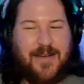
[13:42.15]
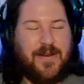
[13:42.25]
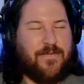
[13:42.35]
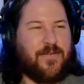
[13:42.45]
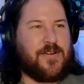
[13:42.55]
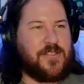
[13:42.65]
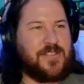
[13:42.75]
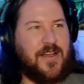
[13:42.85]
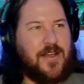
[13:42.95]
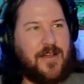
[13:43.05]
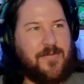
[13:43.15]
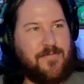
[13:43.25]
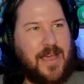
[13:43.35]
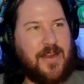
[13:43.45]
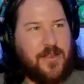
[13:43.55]
Got my first
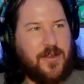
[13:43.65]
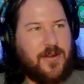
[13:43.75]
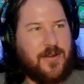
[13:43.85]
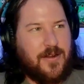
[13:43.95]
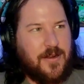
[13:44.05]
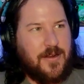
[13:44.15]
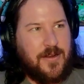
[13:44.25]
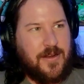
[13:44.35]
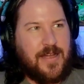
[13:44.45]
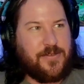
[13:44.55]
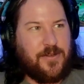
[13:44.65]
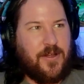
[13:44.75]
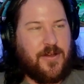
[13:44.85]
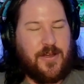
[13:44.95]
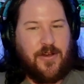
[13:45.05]
manicure not too
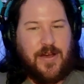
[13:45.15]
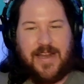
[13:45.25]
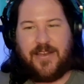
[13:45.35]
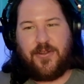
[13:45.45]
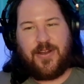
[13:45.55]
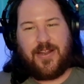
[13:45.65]
long ago. I didn't do